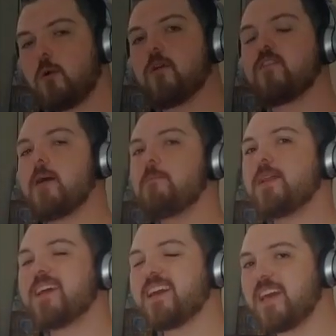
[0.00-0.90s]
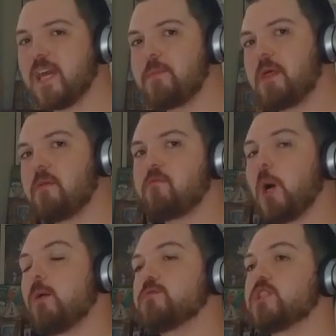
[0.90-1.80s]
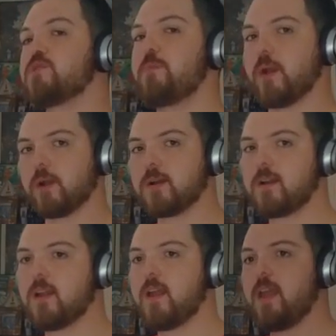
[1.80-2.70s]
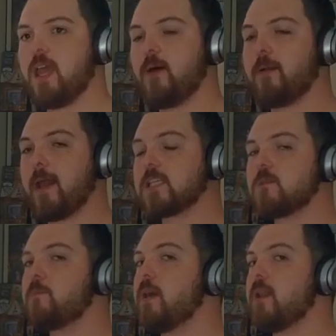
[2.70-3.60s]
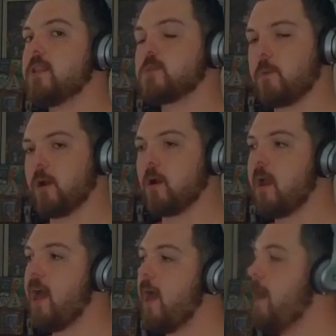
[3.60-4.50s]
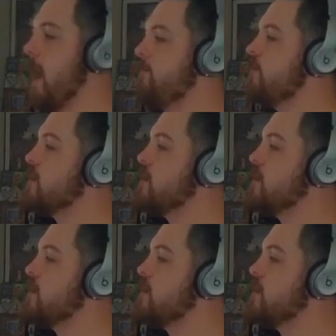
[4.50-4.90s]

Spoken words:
if I'm playing a game that involves a spinner, and when I spin the spinner, half the